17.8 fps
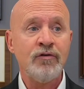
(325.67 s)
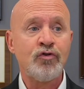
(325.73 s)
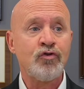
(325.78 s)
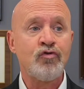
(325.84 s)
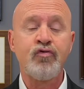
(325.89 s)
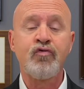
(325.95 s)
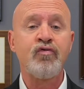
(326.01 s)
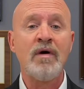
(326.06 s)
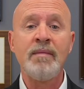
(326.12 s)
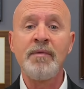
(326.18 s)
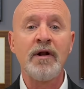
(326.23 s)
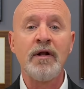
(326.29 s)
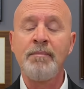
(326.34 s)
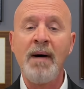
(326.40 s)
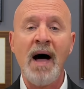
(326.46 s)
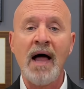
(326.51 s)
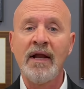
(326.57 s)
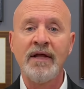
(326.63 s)
criminal
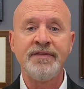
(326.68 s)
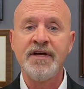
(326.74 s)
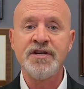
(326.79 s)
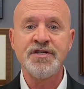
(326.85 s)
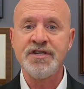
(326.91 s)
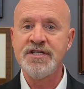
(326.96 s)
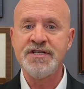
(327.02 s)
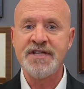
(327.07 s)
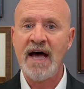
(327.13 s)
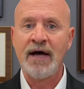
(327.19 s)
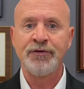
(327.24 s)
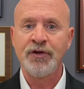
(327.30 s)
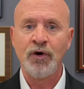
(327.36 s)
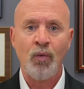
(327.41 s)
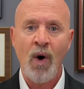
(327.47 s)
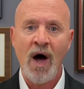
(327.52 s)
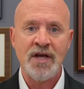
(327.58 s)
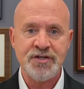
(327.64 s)
politicians out the
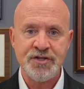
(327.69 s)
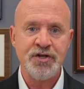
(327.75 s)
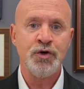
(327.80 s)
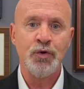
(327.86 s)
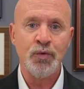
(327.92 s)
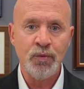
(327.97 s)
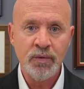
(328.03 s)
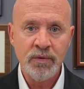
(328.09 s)
wazoo.